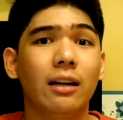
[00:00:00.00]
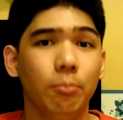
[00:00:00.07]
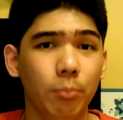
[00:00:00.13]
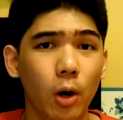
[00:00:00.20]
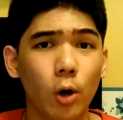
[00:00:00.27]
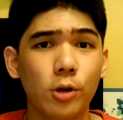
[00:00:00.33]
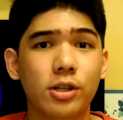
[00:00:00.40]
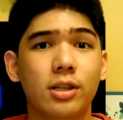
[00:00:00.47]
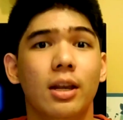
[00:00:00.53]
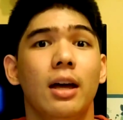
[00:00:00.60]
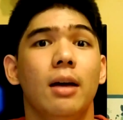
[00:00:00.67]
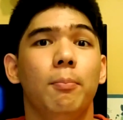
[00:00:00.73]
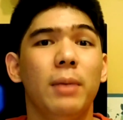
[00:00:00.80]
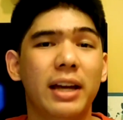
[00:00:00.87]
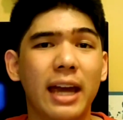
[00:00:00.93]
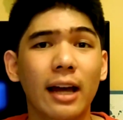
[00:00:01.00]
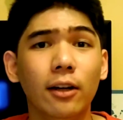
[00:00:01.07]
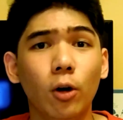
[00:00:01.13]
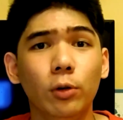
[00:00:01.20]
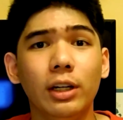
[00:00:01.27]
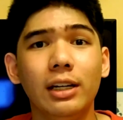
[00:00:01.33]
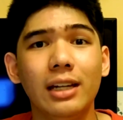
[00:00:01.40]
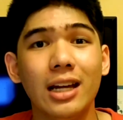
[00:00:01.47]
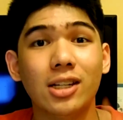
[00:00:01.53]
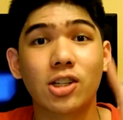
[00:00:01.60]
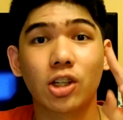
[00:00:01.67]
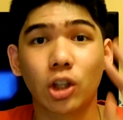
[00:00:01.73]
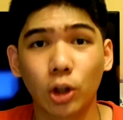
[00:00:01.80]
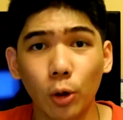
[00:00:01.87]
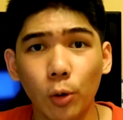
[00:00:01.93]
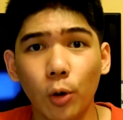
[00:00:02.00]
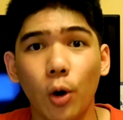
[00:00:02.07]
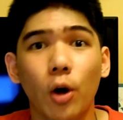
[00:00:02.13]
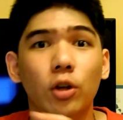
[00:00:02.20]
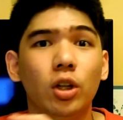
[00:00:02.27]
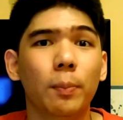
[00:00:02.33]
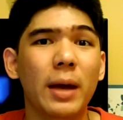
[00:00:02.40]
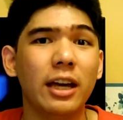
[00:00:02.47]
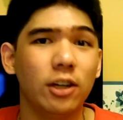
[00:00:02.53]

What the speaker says: At most, MIkhail only needs 2